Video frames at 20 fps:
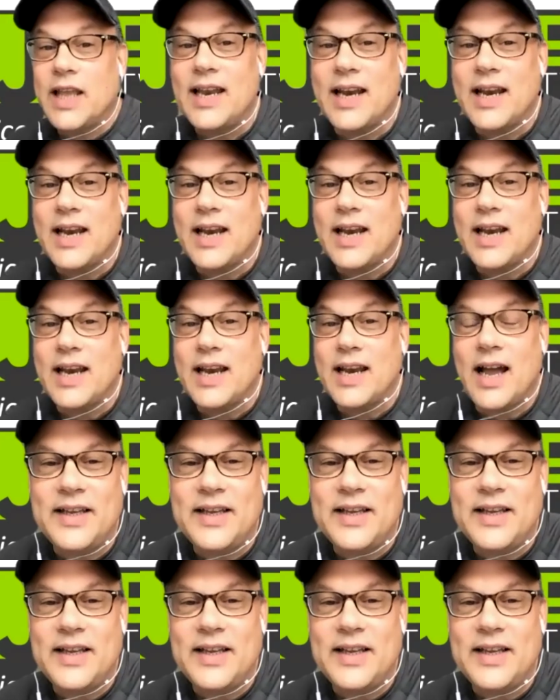again,
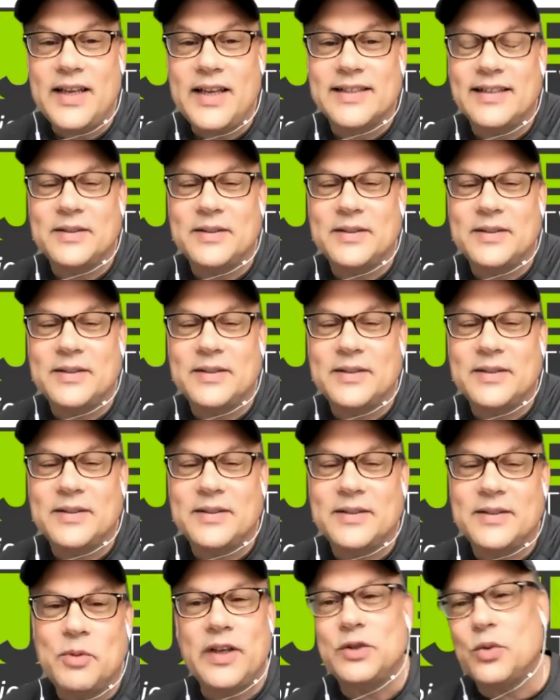I think it's
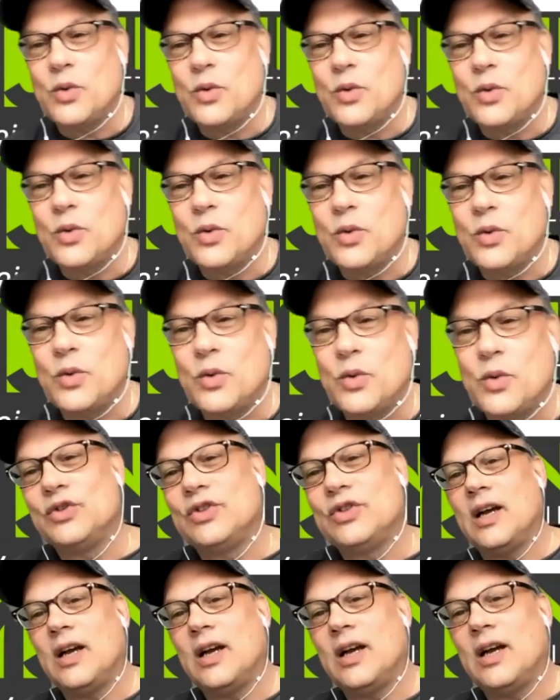moving
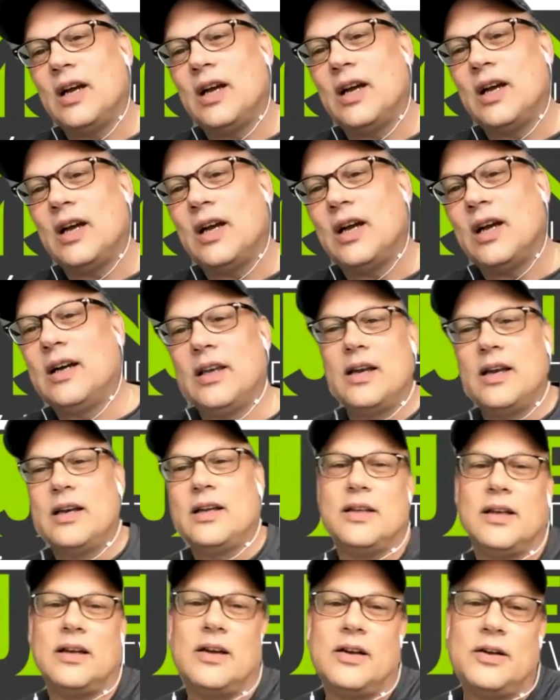towards
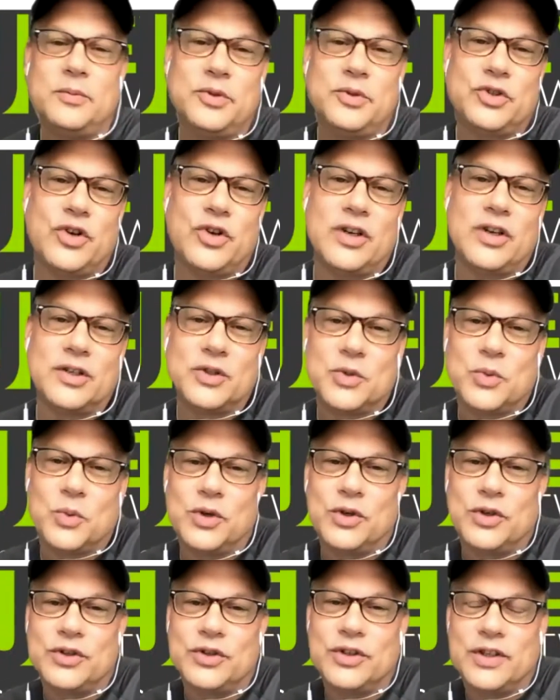Alana
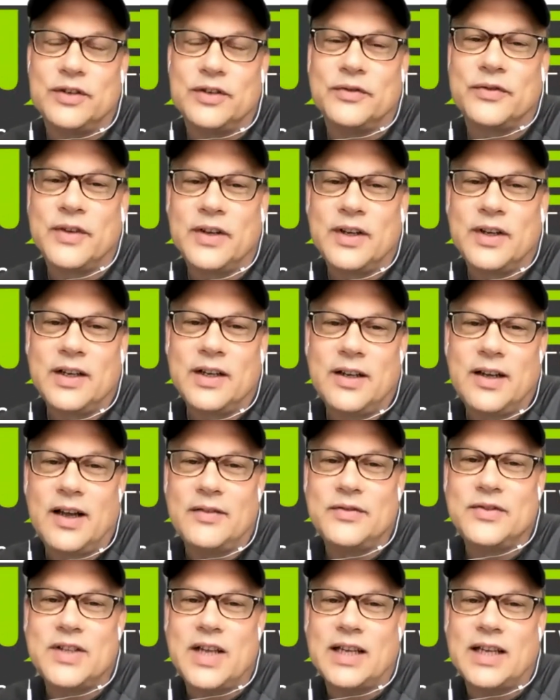Armstrong's world of
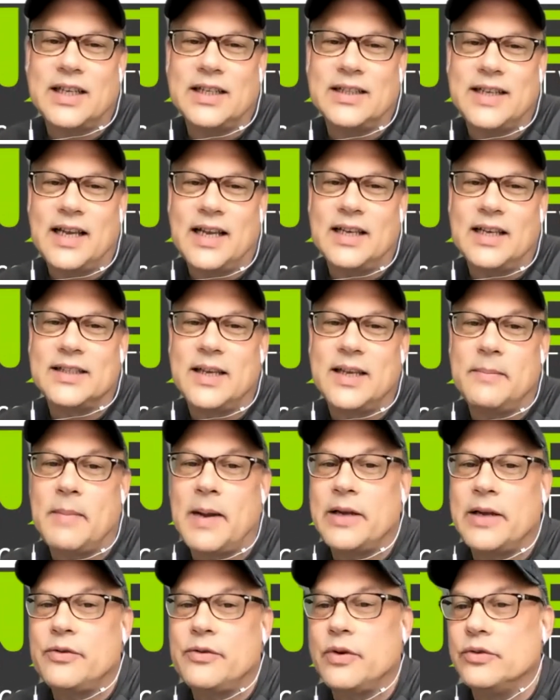
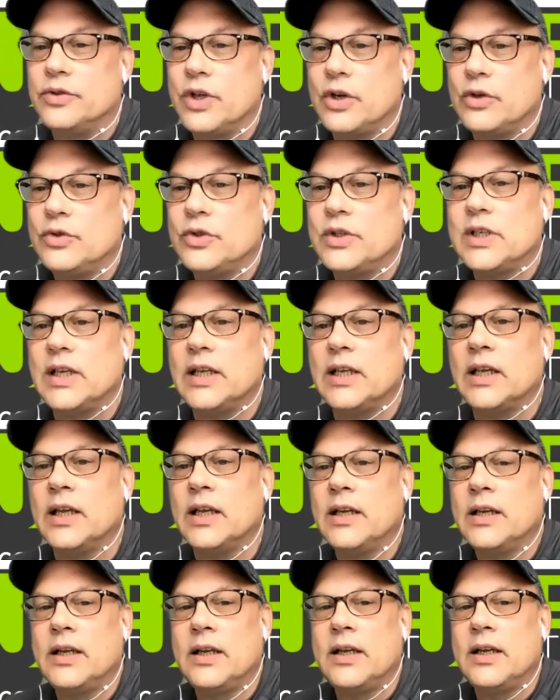psychedelics and
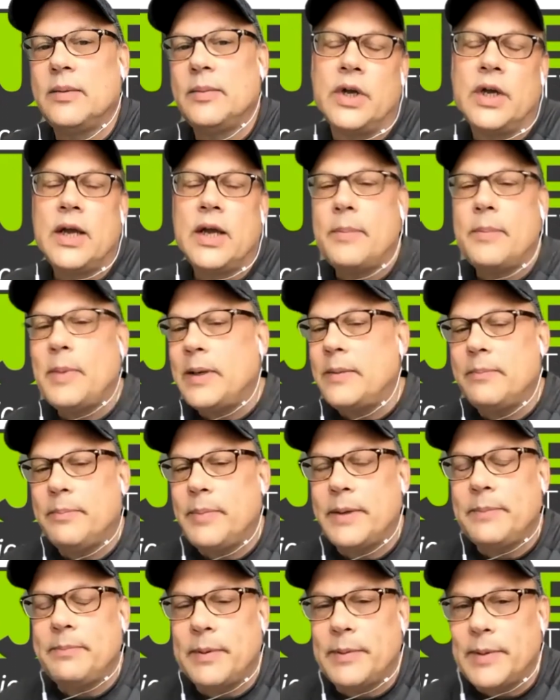microdosing.
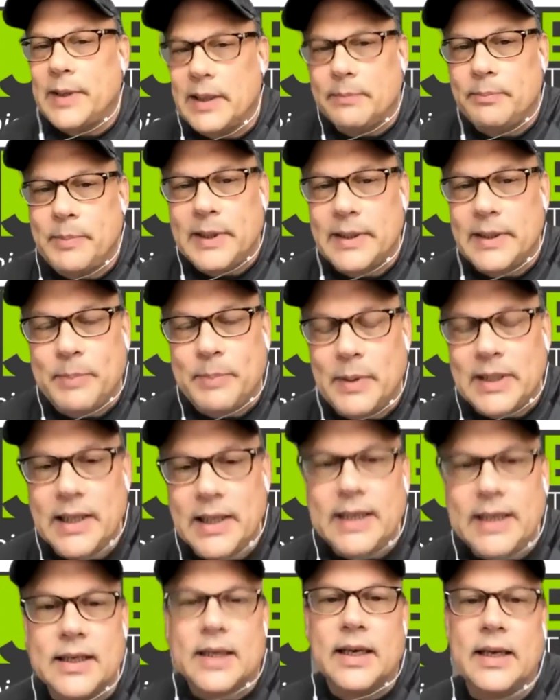But
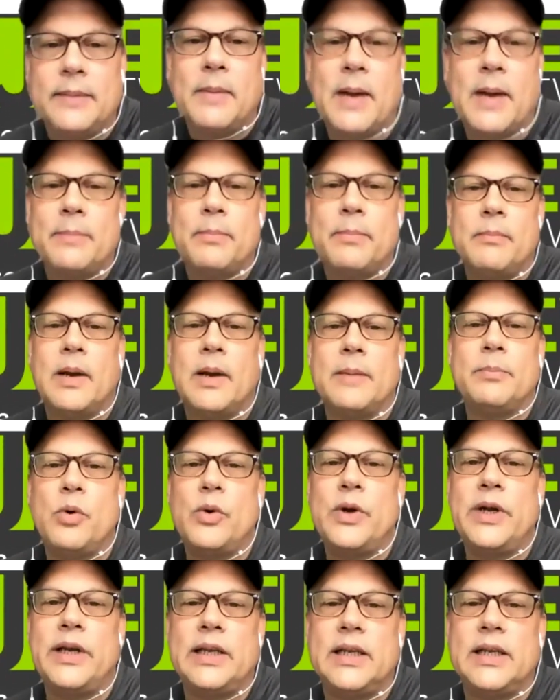politically, my
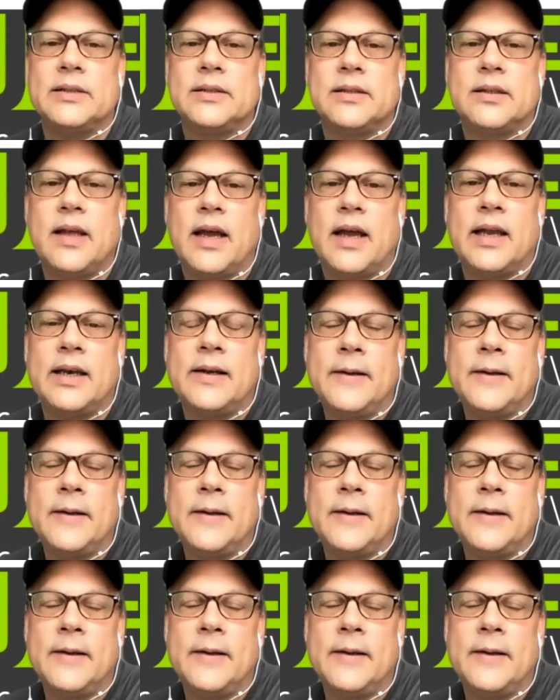point is that